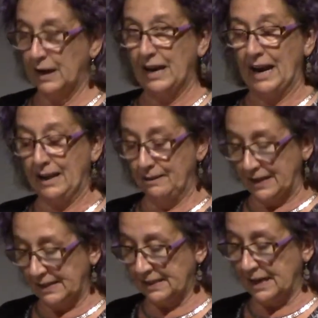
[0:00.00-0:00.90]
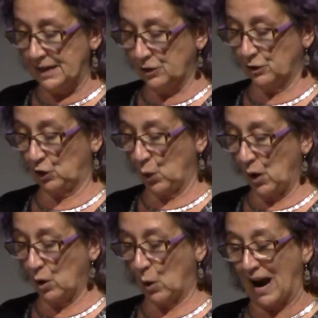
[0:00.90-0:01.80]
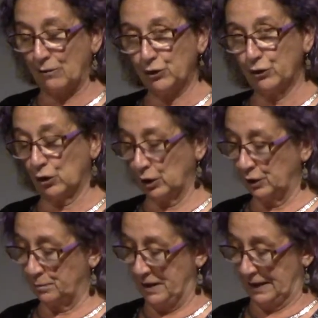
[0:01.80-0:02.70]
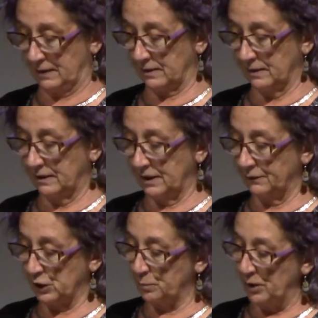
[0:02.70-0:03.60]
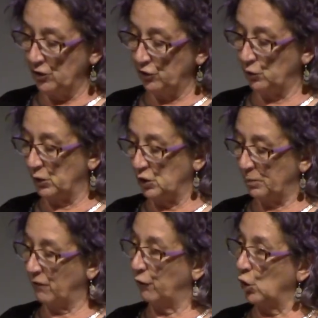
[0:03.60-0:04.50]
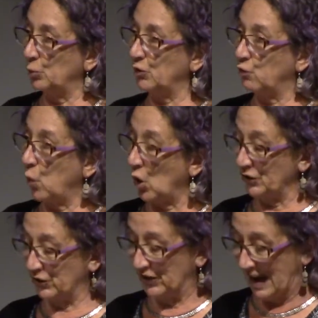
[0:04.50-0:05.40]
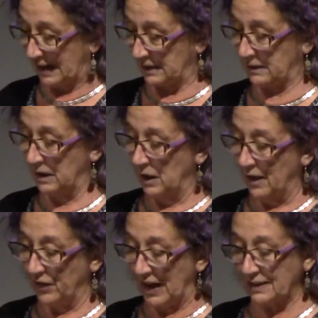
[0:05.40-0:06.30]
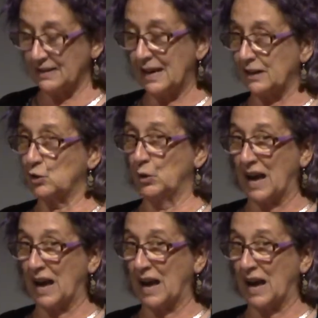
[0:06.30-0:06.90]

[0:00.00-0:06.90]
In this status quo, Aristotle admits that if a species were to be formed of one sex, that sex would